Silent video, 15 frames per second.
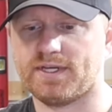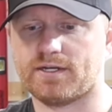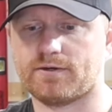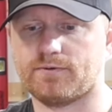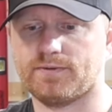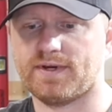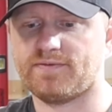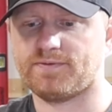got
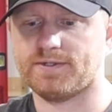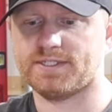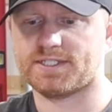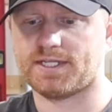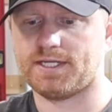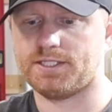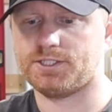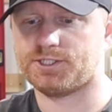our
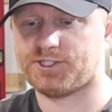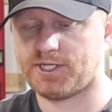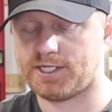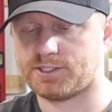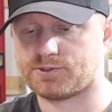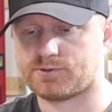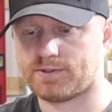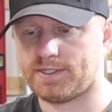reference edge
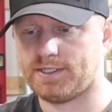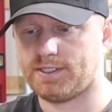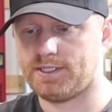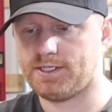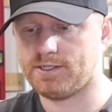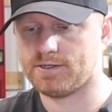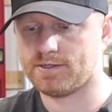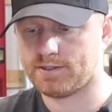catch right
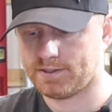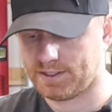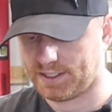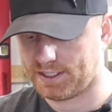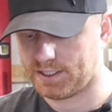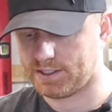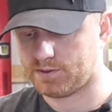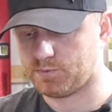here,
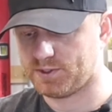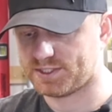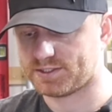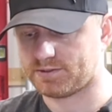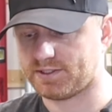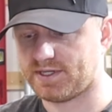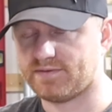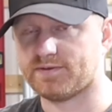and we
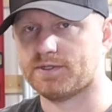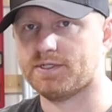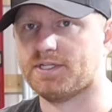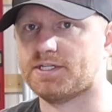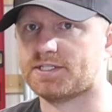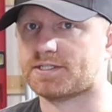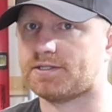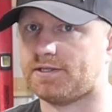still have our dust